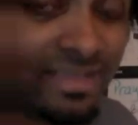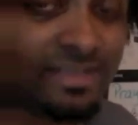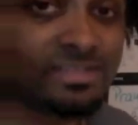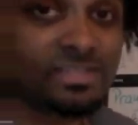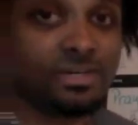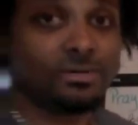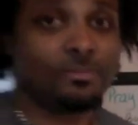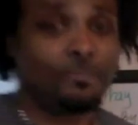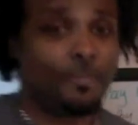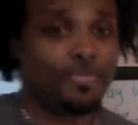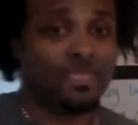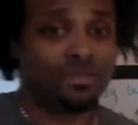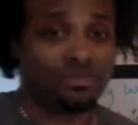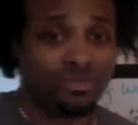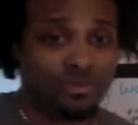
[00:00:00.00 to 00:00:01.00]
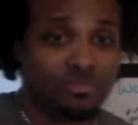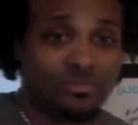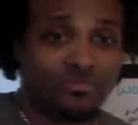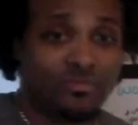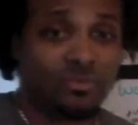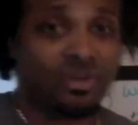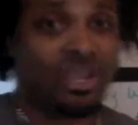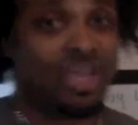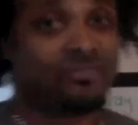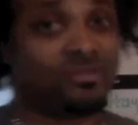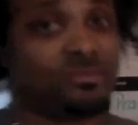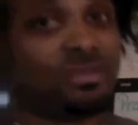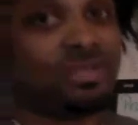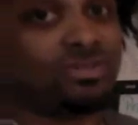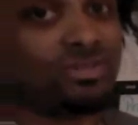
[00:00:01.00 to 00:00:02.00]
So your before and
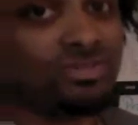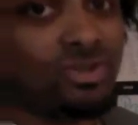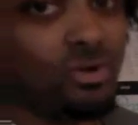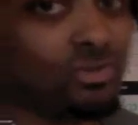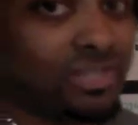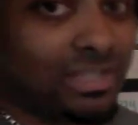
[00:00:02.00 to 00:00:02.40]
after pictures hold a